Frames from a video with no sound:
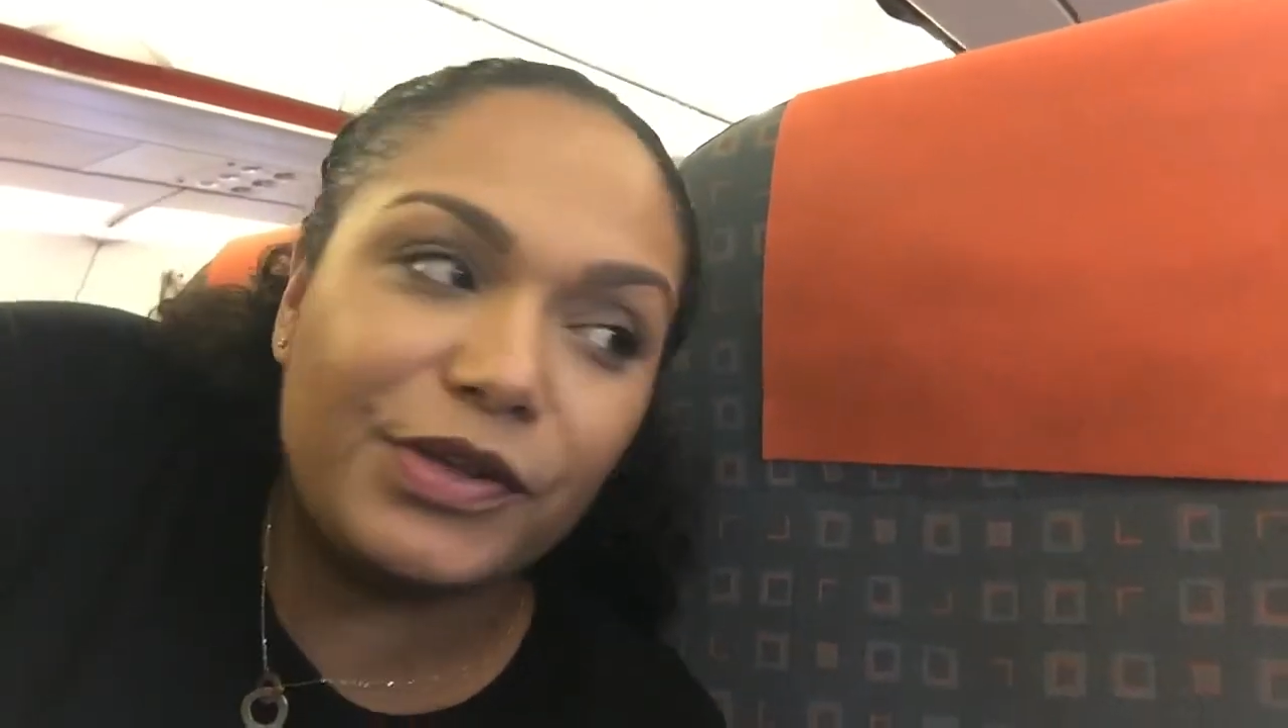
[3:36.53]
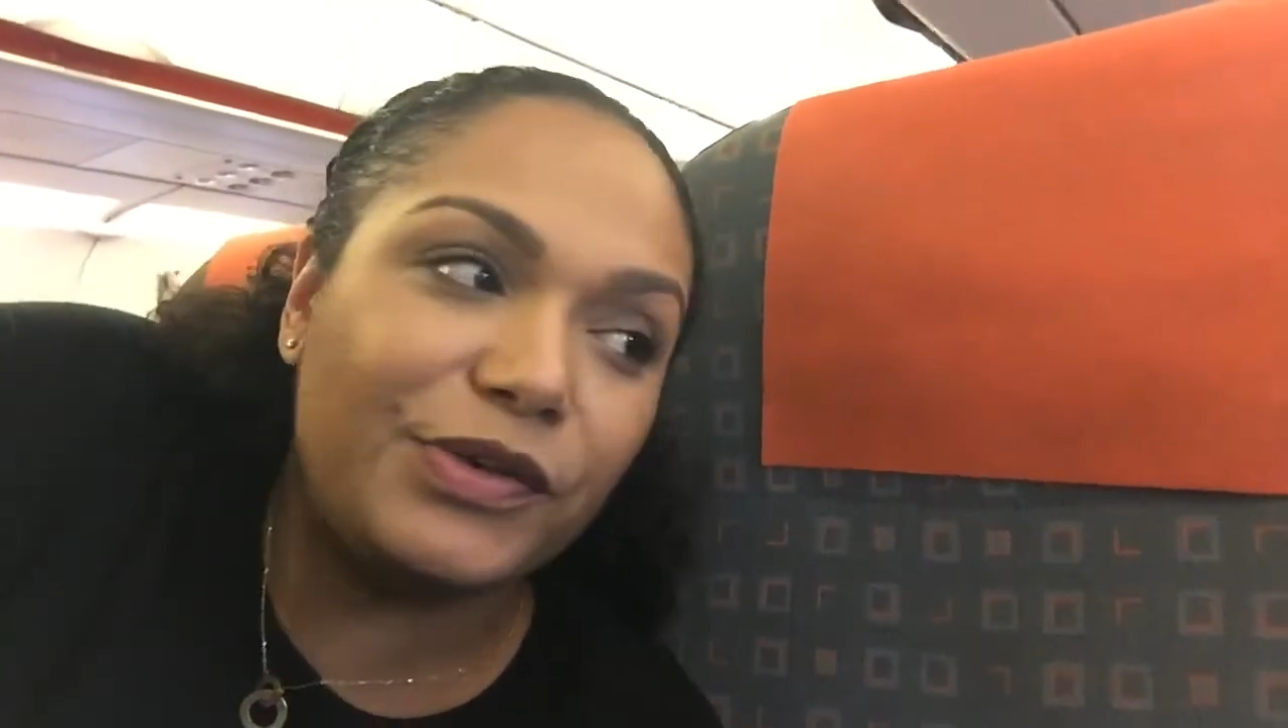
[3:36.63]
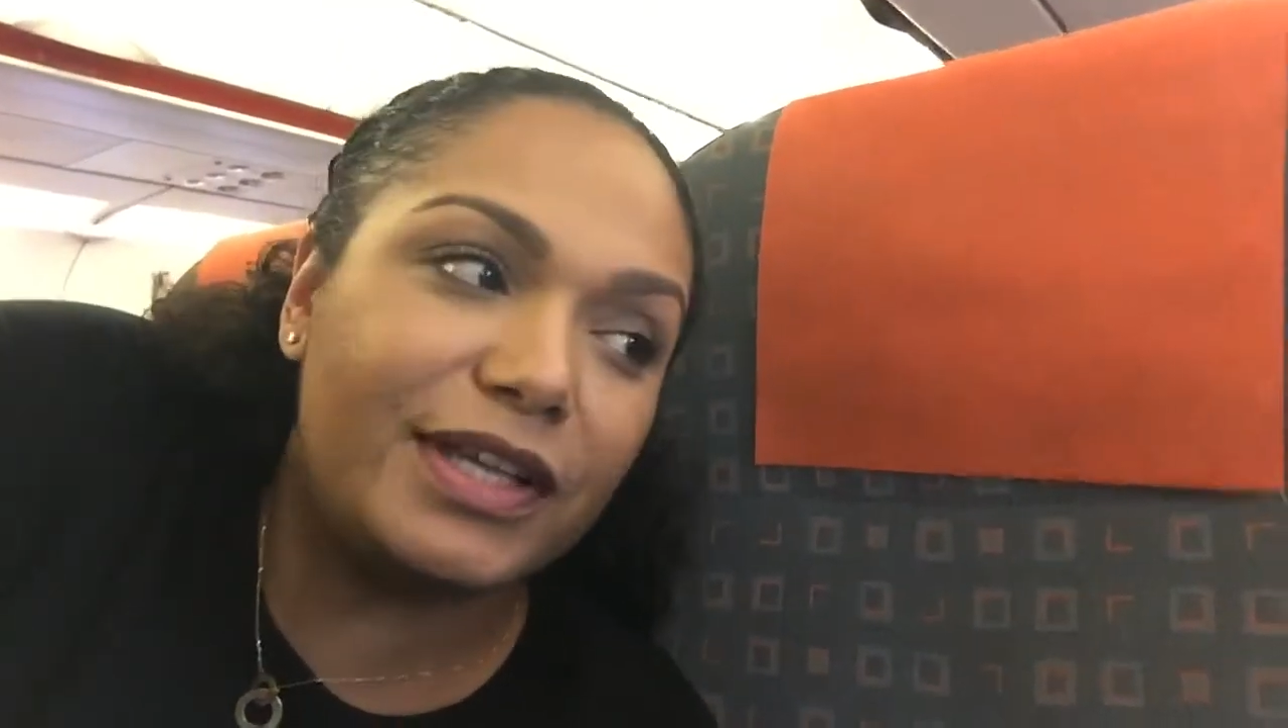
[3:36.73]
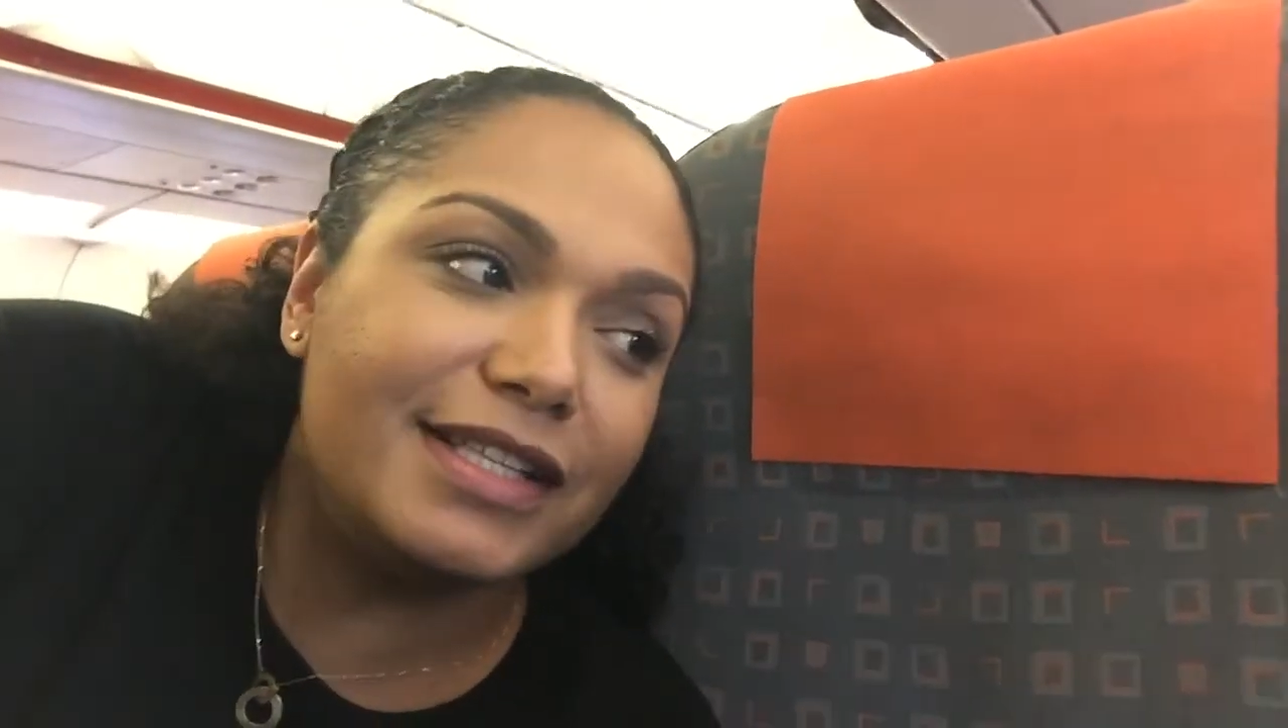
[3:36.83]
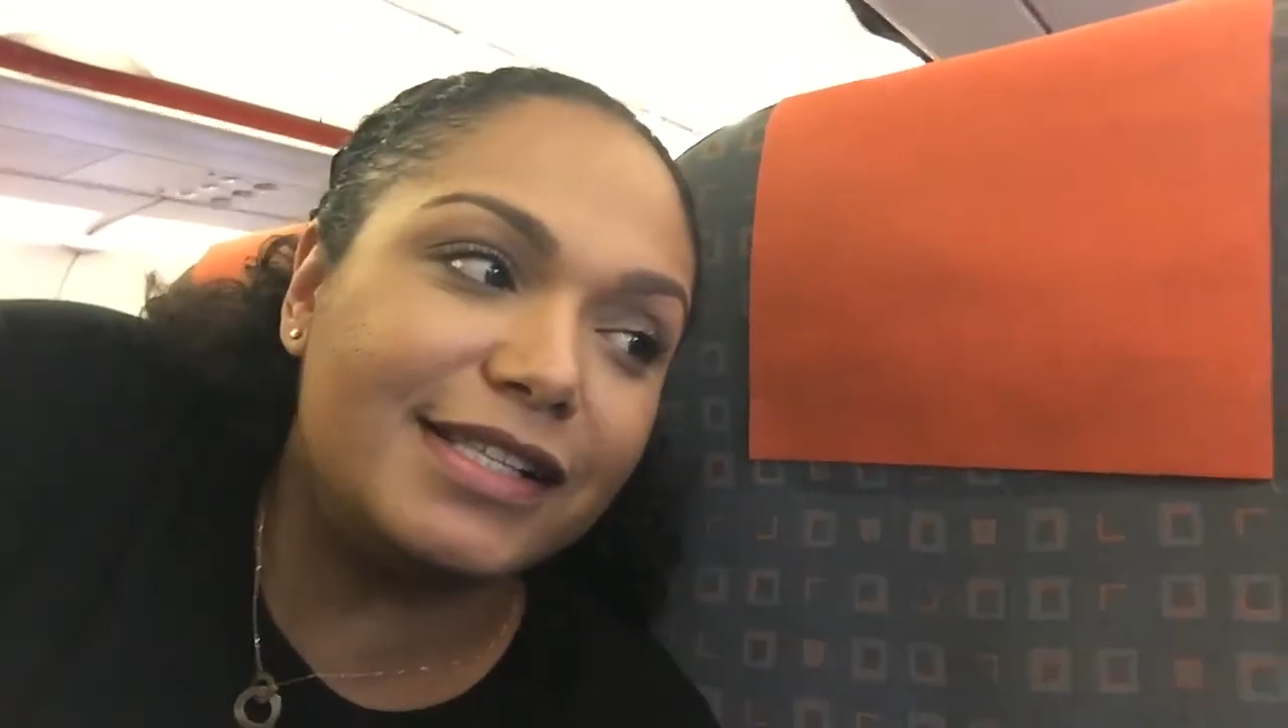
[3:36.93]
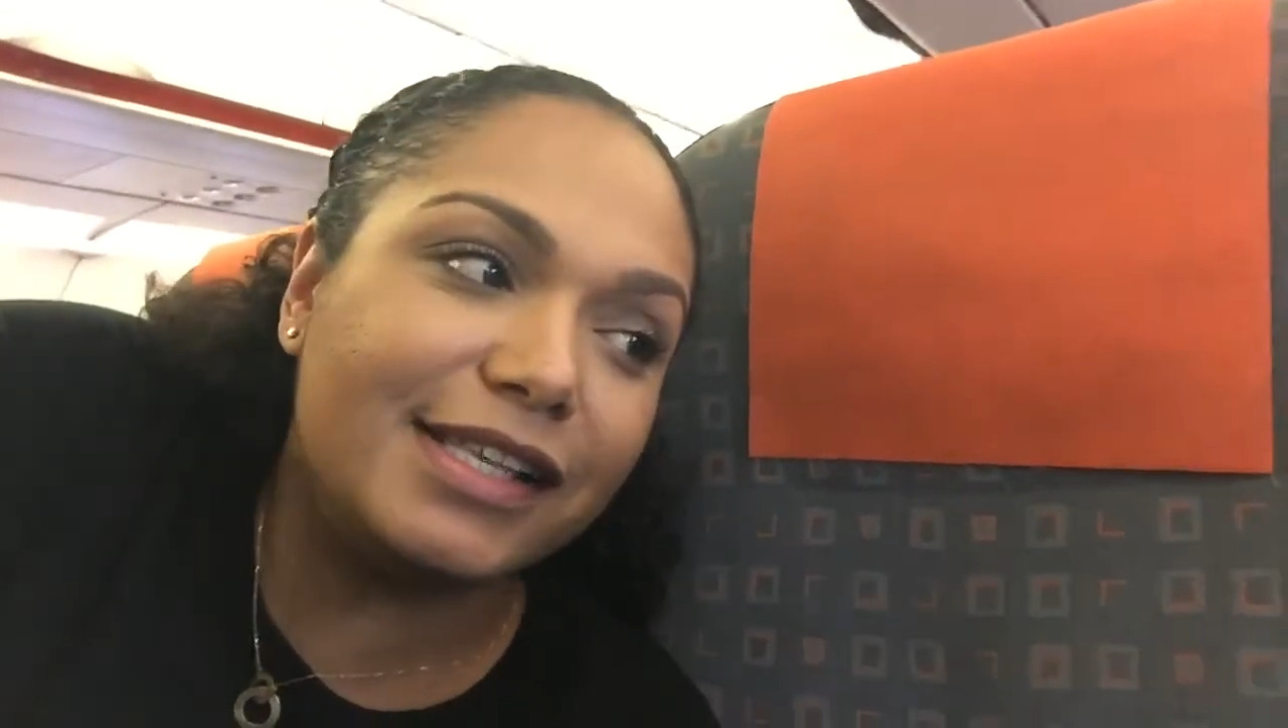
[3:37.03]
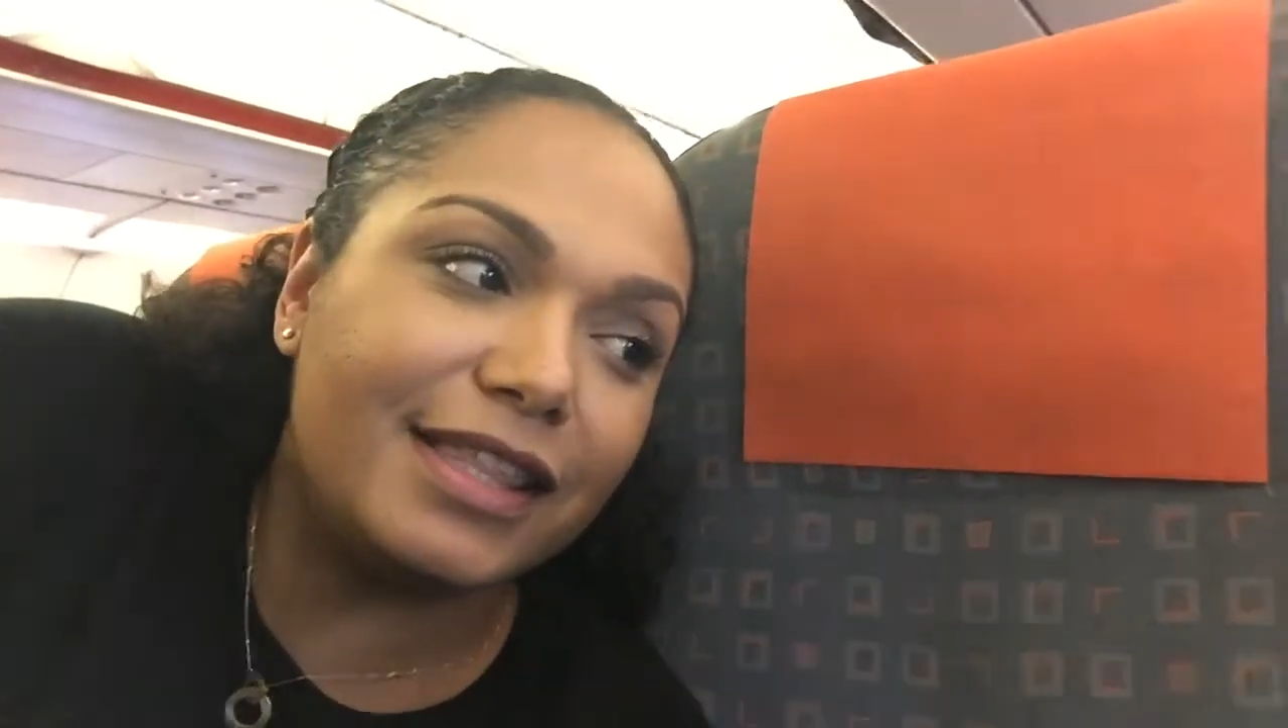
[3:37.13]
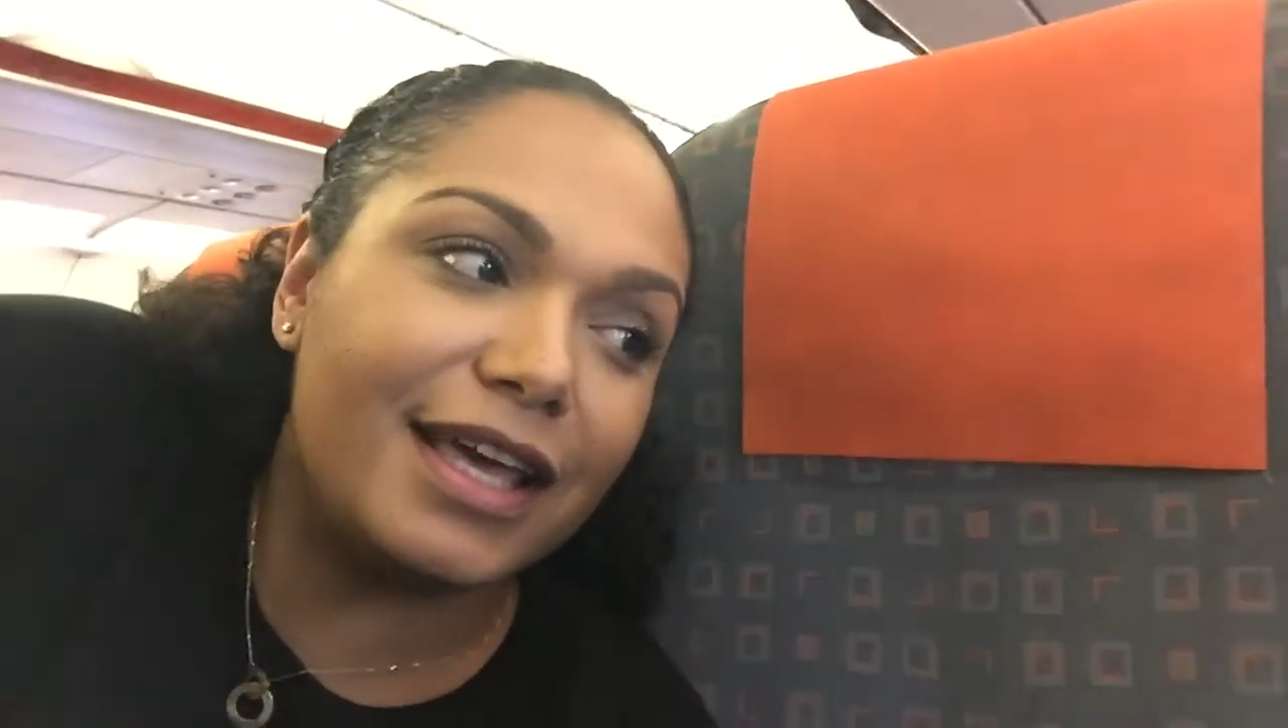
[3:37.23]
you can see